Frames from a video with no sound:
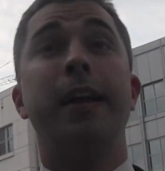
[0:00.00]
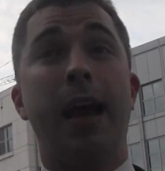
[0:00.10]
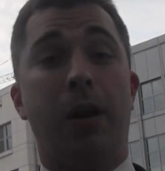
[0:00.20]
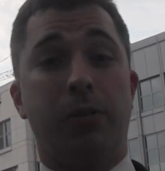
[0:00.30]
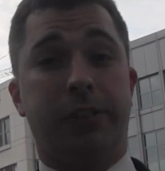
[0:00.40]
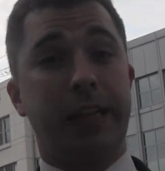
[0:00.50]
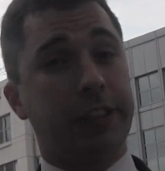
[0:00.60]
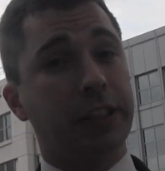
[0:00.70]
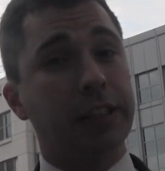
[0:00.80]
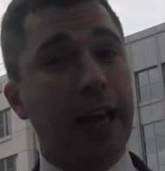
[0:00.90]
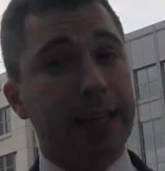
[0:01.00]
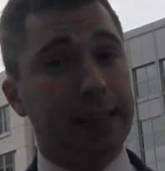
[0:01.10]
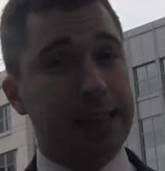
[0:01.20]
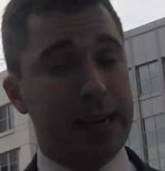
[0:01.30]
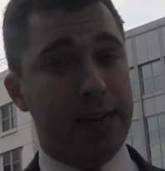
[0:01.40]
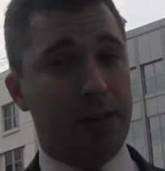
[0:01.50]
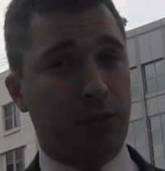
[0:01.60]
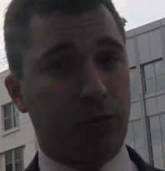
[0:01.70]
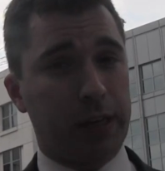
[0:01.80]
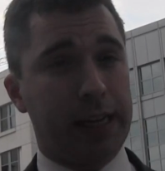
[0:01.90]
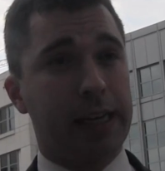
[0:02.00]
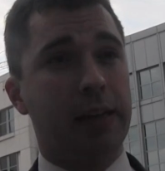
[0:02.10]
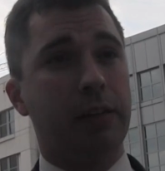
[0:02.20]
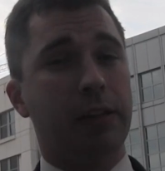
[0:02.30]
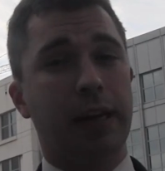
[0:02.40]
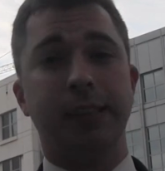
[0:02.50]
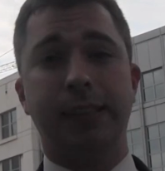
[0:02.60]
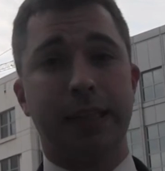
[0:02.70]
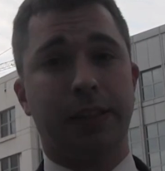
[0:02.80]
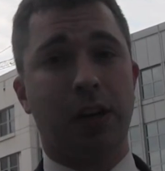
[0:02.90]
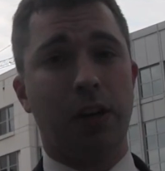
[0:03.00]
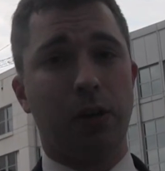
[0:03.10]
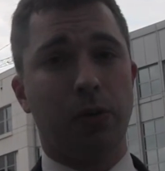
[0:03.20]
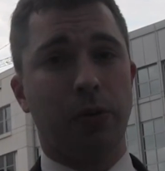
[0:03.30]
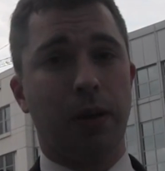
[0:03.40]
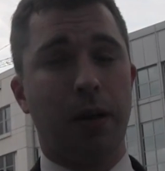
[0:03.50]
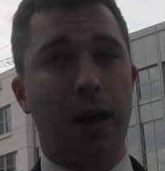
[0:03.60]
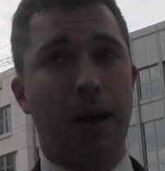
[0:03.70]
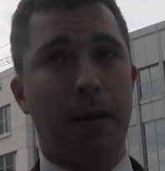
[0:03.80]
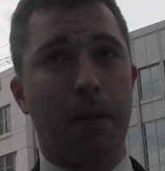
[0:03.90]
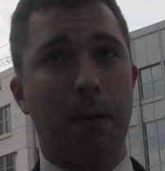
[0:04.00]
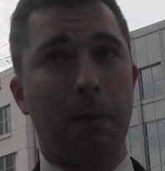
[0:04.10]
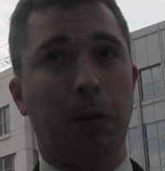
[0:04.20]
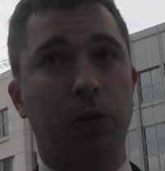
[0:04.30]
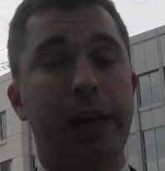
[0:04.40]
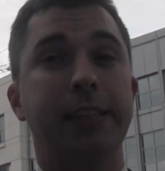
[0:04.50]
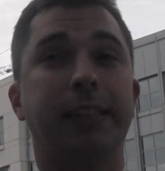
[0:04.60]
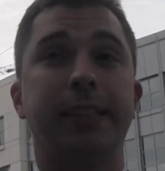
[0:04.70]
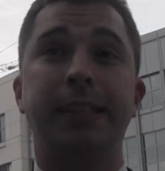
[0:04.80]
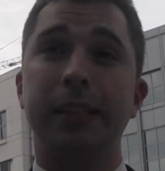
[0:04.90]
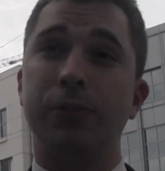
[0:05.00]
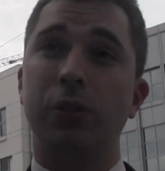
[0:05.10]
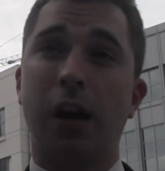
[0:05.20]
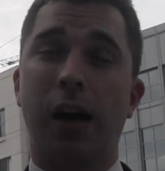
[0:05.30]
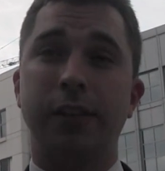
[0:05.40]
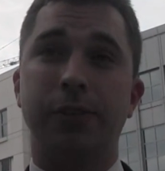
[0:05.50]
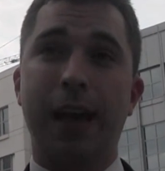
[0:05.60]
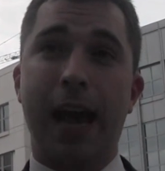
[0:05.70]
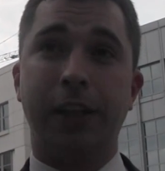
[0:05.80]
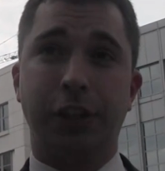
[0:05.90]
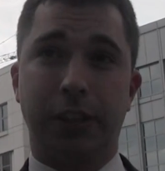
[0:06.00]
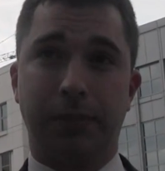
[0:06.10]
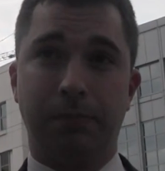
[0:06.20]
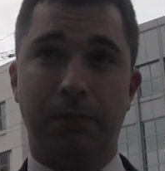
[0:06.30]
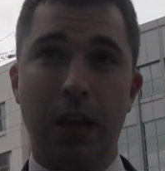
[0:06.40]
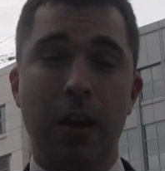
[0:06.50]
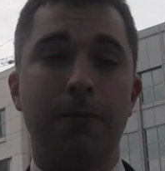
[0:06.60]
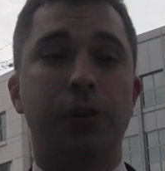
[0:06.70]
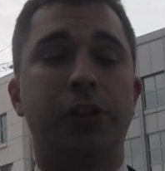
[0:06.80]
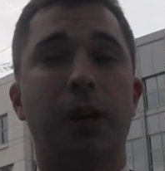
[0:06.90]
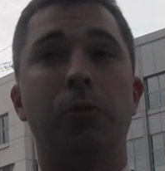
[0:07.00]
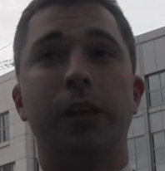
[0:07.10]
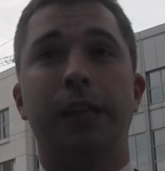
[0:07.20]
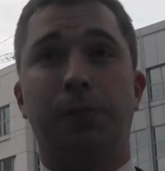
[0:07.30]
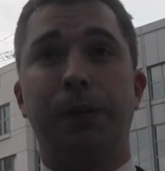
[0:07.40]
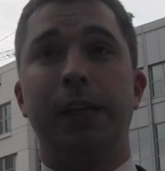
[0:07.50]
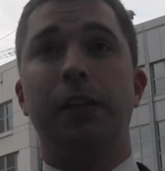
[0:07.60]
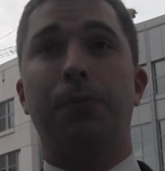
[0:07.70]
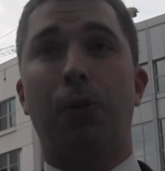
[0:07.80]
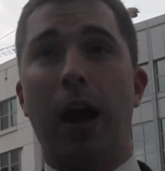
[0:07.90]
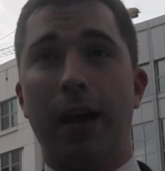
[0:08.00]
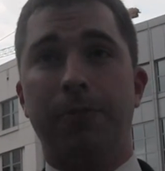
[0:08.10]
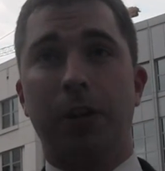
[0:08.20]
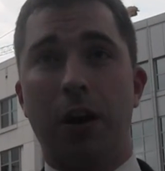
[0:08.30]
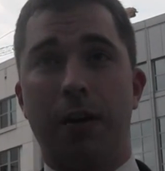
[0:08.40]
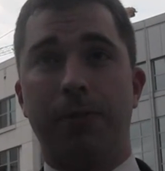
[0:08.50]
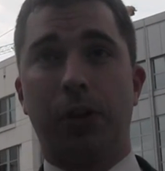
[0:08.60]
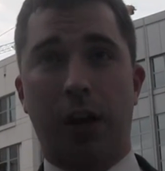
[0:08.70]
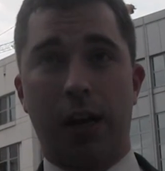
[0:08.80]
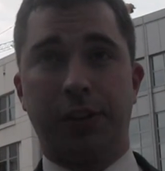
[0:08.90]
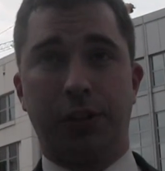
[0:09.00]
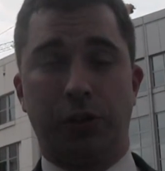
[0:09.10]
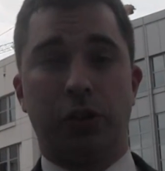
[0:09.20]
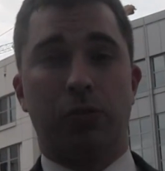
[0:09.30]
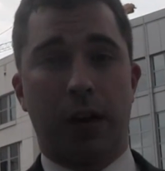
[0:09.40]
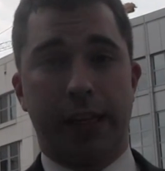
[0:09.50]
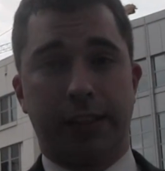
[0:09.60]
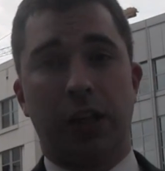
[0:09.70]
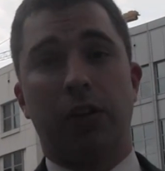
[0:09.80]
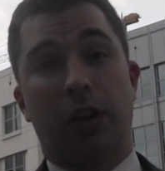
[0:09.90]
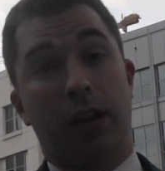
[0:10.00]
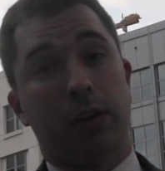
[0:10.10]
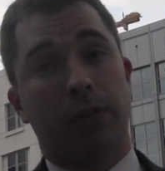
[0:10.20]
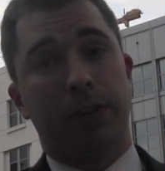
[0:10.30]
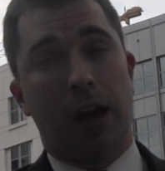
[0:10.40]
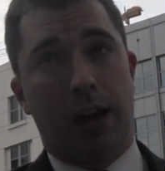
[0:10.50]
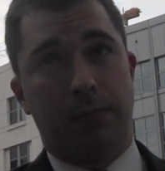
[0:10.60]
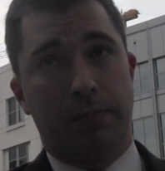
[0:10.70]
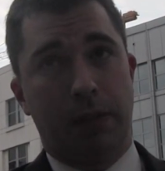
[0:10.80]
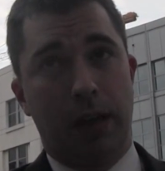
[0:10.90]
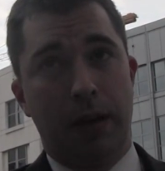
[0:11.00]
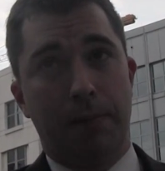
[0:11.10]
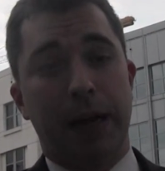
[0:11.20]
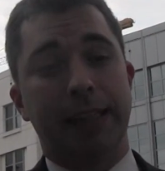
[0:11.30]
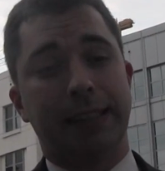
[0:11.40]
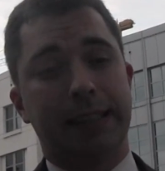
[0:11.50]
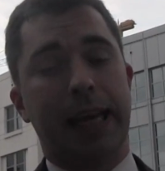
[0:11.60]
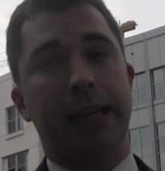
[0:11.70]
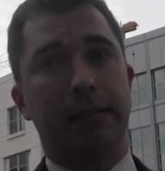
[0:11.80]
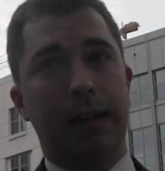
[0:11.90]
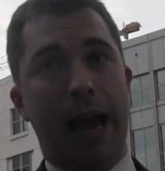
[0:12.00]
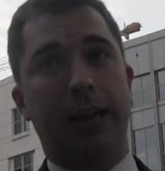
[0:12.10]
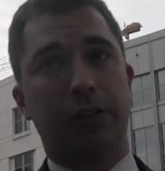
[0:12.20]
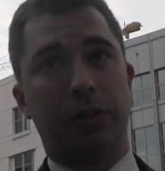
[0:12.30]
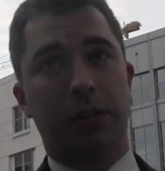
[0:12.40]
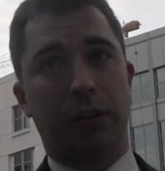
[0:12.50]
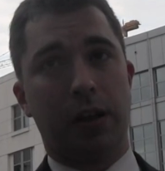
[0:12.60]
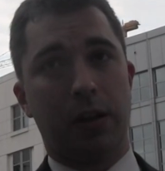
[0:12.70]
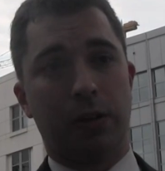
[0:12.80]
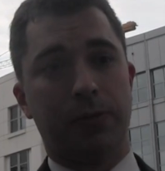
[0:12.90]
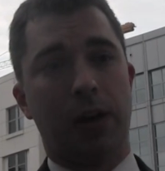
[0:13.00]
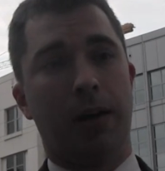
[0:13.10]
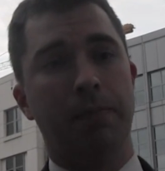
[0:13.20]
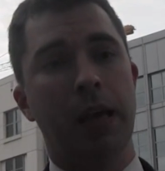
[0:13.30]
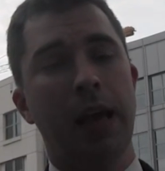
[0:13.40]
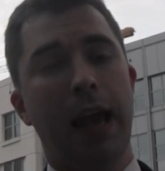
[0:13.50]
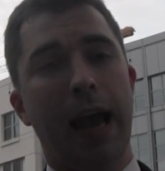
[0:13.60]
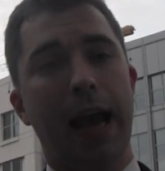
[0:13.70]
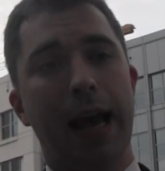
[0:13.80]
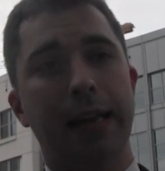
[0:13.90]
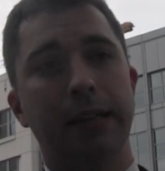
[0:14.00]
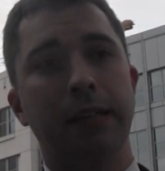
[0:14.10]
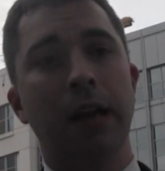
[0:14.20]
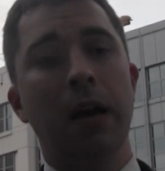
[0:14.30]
Now, Section 1983 United States Code creates a civil cause of action for someone that's been deprived of their constitutional rights under color of law by a state actor under color of law. And